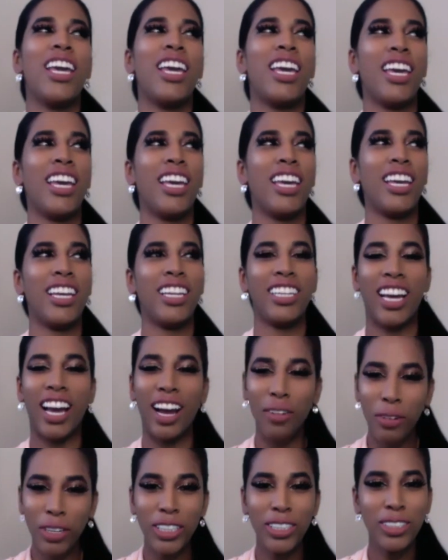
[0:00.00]
And
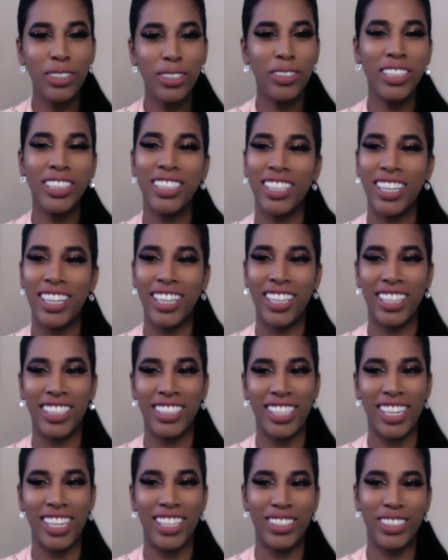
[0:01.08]
how are you doing today,
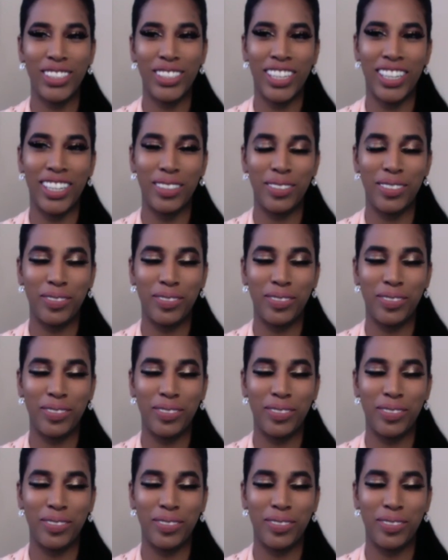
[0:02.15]
Cassandra?